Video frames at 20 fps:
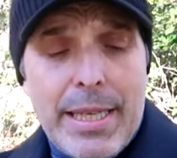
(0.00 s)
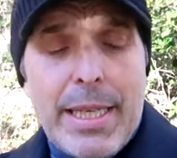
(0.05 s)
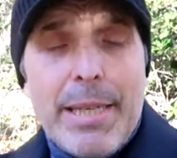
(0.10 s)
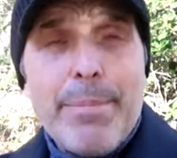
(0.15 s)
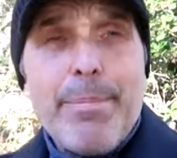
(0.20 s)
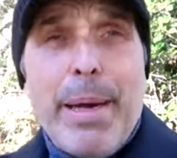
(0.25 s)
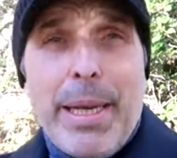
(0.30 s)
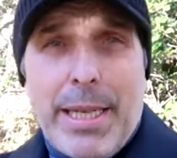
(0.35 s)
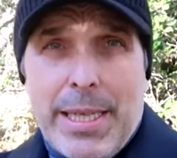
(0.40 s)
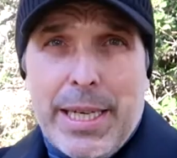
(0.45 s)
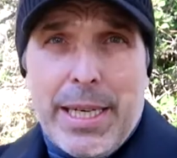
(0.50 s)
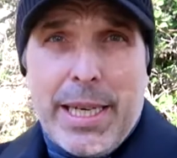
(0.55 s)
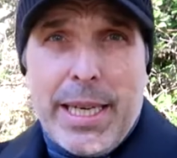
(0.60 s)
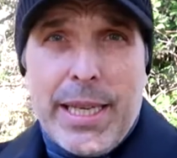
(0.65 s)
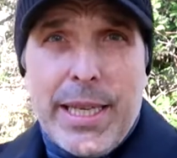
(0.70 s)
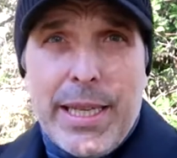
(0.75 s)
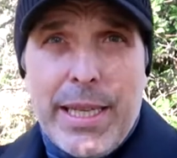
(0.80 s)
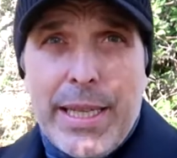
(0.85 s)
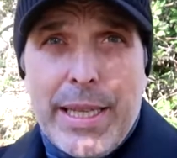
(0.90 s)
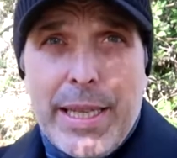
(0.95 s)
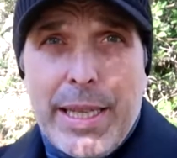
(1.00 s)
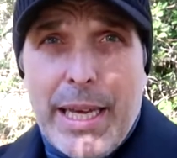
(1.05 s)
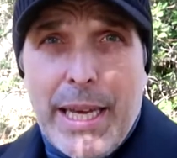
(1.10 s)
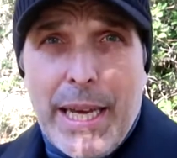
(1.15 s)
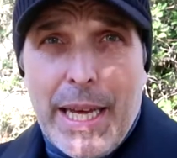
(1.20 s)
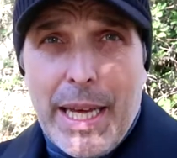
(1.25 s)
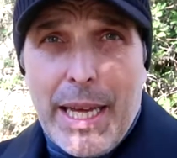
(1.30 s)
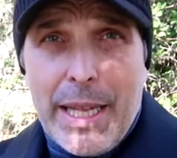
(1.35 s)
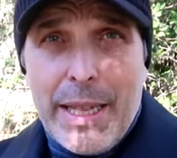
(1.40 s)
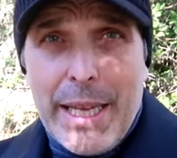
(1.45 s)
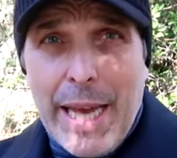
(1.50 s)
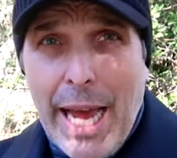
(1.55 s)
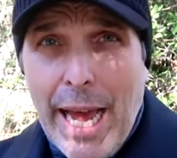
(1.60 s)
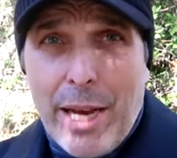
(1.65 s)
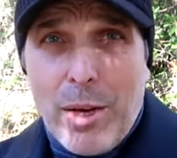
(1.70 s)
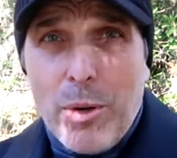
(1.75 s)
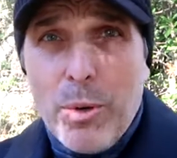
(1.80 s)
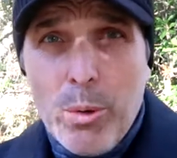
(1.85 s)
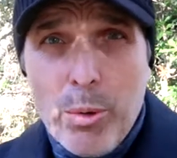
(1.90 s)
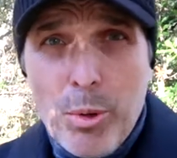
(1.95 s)
is basically the
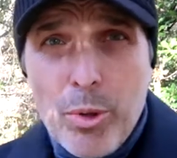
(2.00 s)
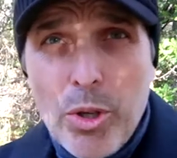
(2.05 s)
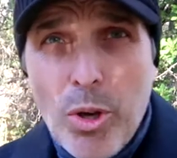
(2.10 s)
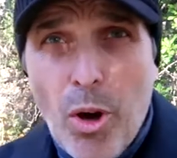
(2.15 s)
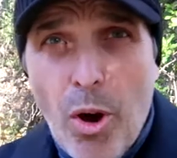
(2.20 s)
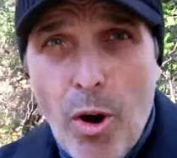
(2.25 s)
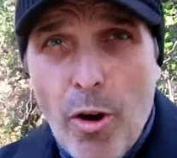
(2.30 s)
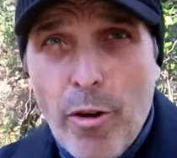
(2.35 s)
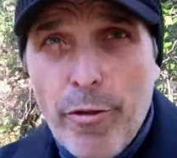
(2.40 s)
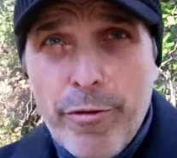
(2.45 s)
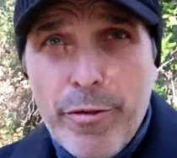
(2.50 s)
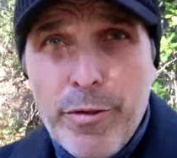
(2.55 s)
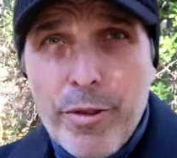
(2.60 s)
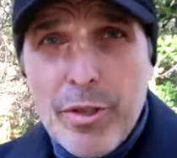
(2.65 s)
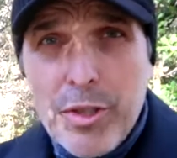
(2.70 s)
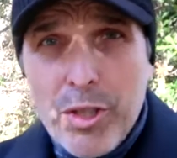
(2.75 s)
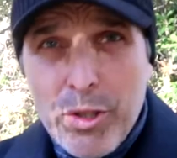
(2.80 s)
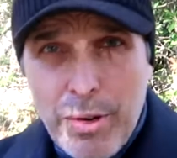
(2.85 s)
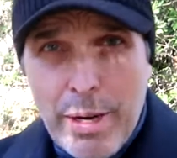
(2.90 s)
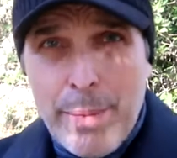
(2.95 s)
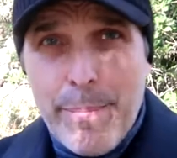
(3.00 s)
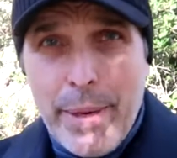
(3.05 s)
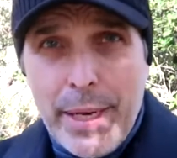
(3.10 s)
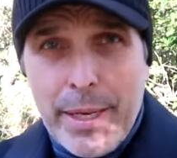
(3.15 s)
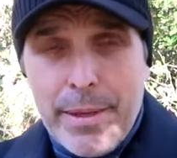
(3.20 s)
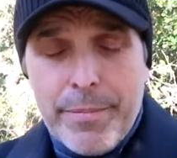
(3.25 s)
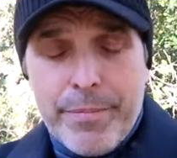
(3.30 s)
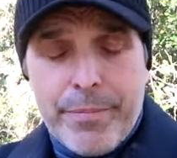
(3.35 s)
angles of scraping.